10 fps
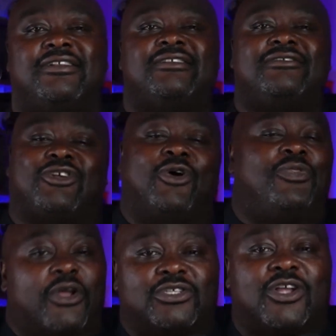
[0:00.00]
So
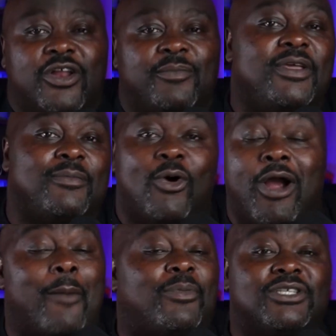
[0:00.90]
there's going to be more
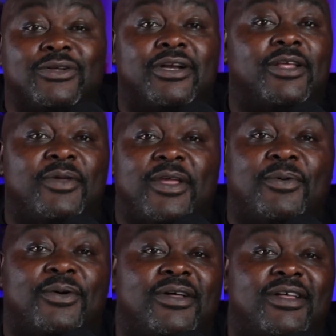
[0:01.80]
opportunity,
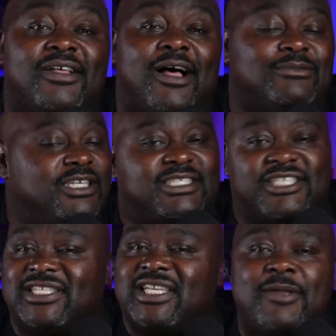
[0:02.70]
people. I'm
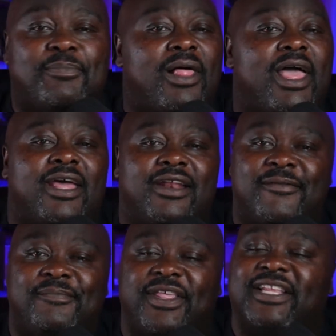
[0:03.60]
just keep playing.
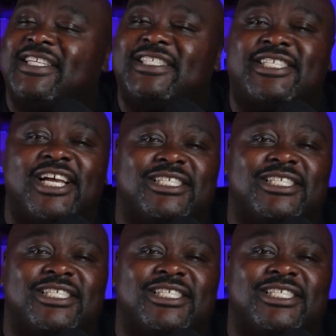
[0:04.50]
This is just the